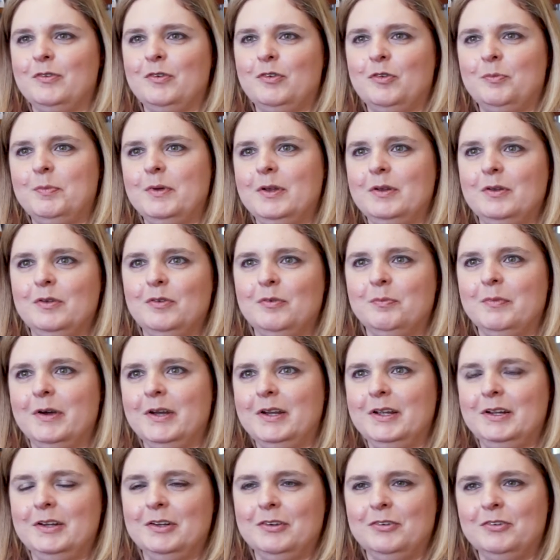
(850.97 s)
to spend his
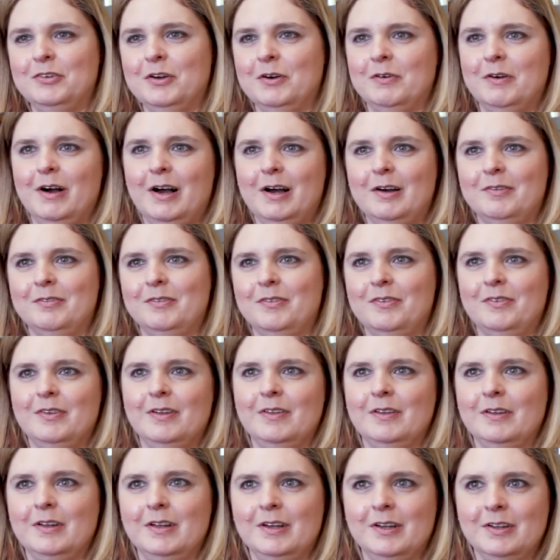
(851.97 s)
money to show off and say
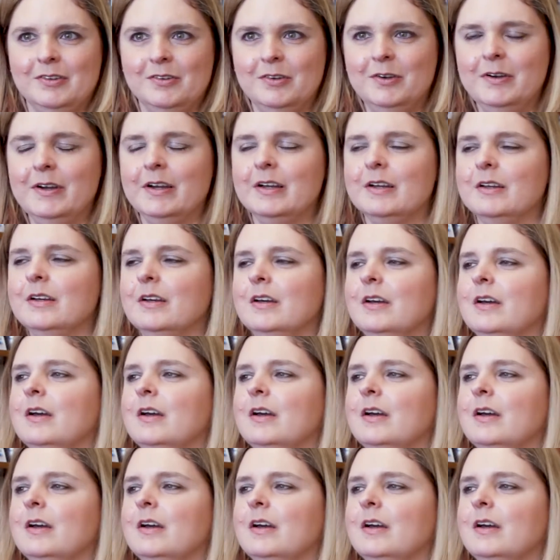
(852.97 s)
that he can do it.